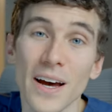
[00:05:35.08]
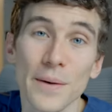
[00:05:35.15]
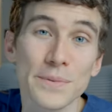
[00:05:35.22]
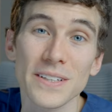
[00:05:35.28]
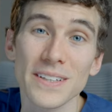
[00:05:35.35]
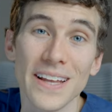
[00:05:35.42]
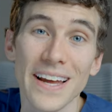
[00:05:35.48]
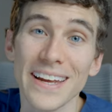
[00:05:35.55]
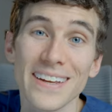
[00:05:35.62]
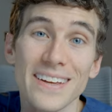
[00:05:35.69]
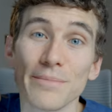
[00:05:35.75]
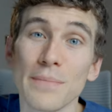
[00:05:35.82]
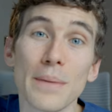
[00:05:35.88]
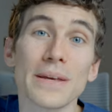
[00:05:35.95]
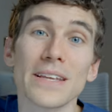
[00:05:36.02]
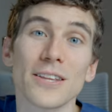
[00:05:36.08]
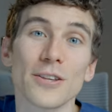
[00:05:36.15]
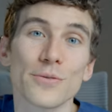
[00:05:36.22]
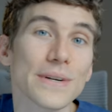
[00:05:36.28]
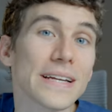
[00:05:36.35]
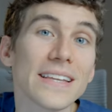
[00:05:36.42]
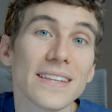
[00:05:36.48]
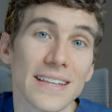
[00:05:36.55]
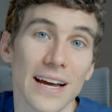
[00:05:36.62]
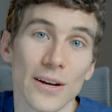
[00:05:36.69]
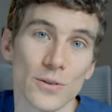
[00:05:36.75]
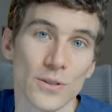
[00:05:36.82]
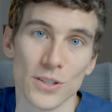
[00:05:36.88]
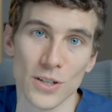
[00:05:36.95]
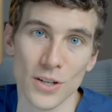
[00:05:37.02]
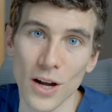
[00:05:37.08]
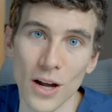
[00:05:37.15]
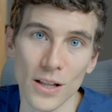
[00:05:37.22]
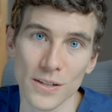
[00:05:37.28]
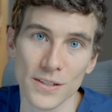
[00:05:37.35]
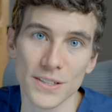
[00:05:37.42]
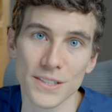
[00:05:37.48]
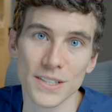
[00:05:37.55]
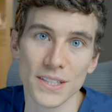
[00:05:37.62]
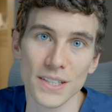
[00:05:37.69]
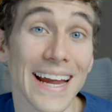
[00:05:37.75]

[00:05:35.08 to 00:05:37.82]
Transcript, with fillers: up to like maybe $3,000.